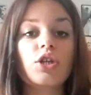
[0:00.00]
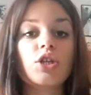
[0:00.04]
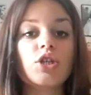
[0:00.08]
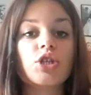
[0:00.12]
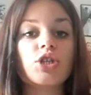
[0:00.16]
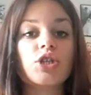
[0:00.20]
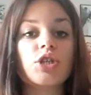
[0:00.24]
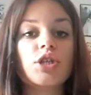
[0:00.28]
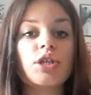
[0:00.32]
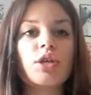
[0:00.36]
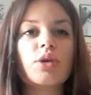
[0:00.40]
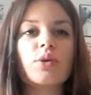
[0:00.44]

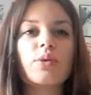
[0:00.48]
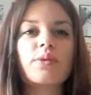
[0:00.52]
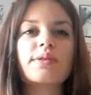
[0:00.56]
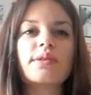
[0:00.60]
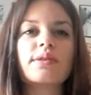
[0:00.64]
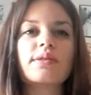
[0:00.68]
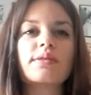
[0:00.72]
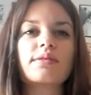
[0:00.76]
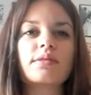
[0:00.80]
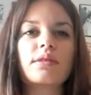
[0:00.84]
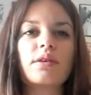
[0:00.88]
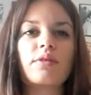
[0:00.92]
She
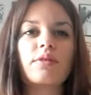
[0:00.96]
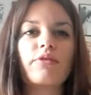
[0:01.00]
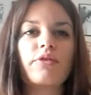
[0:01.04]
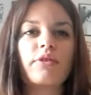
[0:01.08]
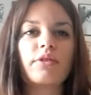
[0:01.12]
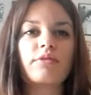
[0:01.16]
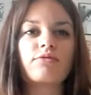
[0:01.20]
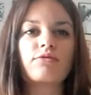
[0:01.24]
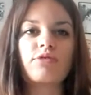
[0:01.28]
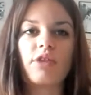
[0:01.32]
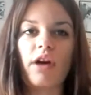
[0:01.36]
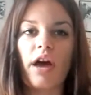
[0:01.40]
uses
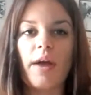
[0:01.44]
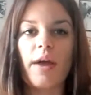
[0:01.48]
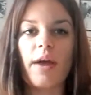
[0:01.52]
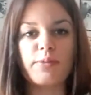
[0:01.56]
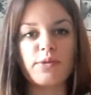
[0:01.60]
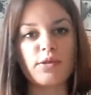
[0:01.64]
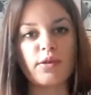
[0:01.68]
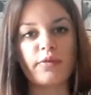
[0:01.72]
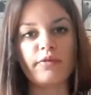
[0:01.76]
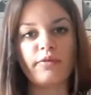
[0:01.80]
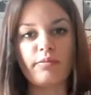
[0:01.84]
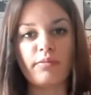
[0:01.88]
different
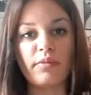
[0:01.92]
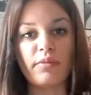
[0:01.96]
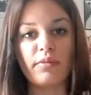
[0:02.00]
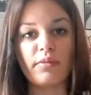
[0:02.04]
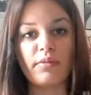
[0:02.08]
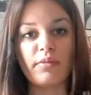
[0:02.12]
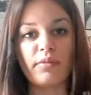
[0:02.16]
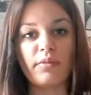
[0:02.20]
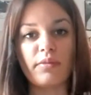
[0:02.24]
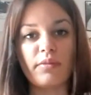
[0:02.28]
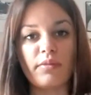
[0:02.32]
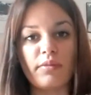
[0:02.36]
types of
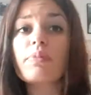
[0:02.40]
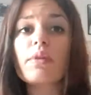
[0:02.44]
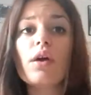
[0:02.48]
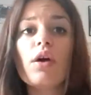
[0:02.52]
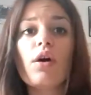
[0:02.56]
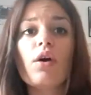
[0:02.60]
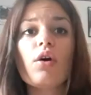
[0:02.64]
media,